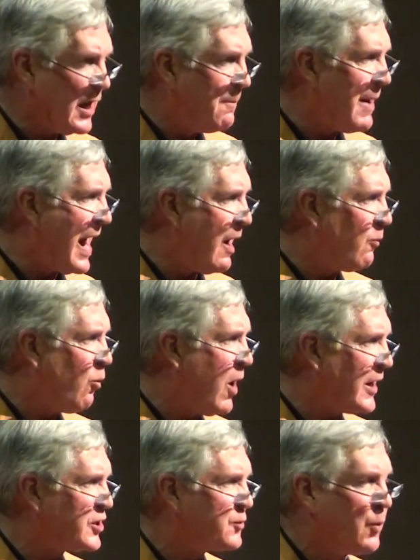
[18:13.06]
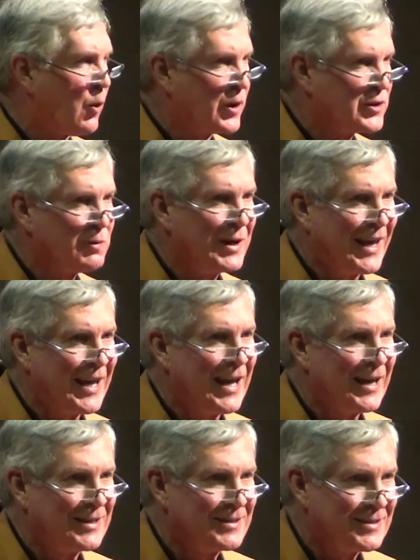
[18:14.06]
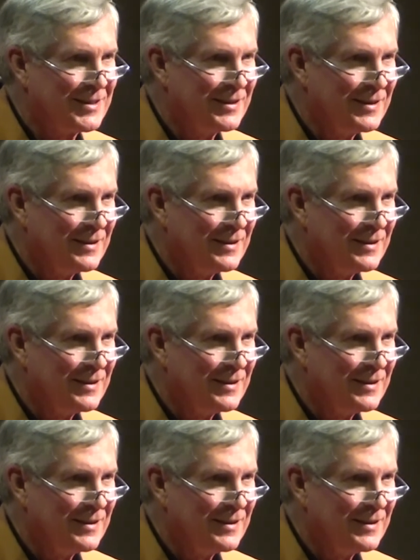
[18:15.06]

about what sports really is,